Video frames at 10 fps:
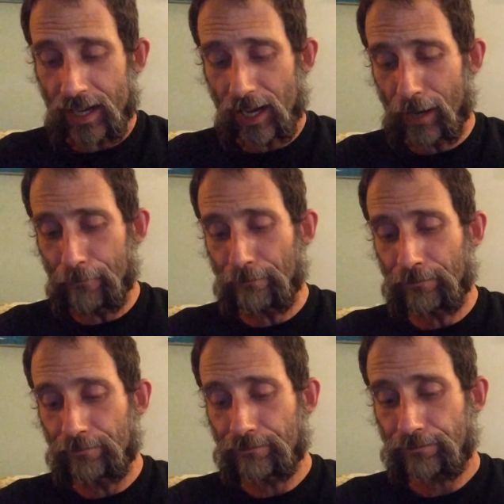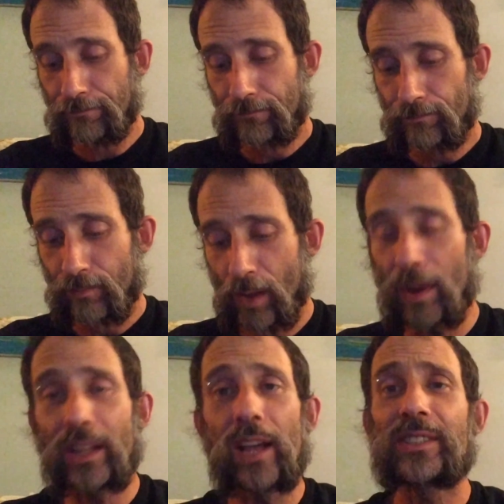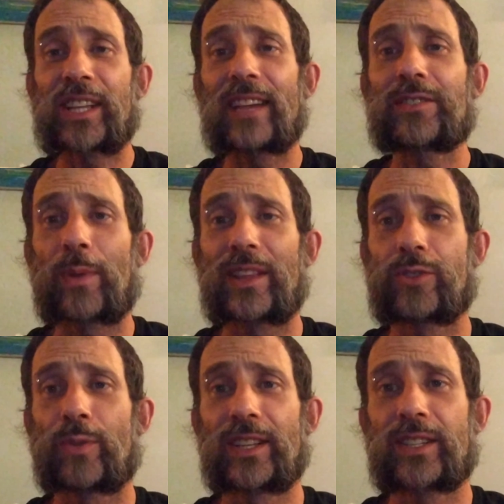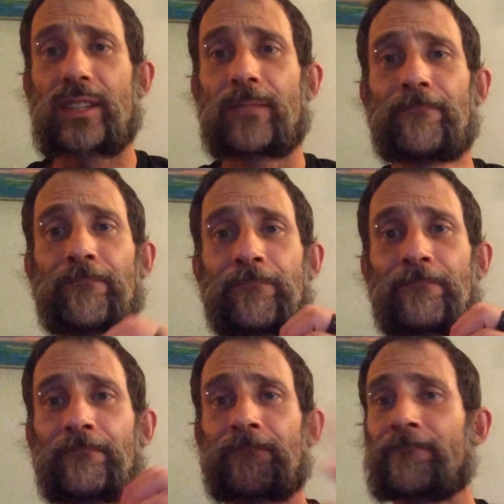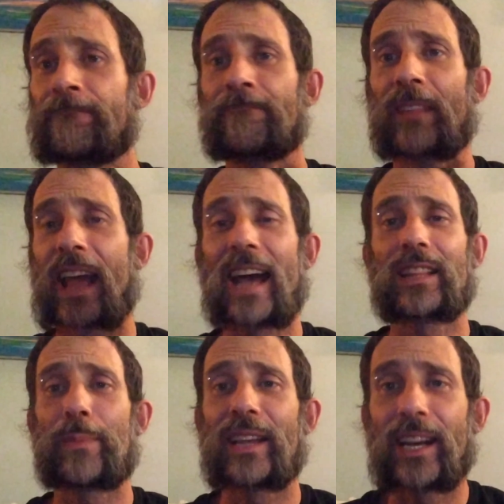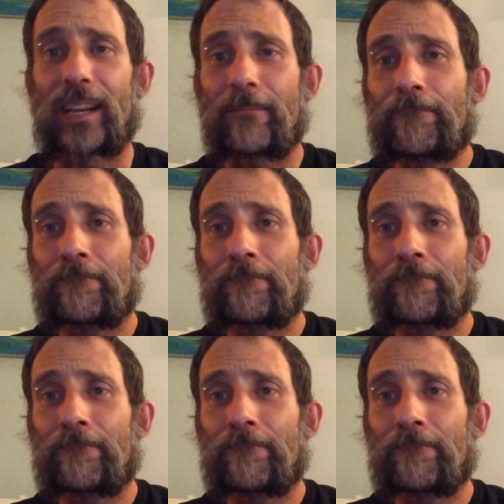What I love is it gives away the twist at the beginning.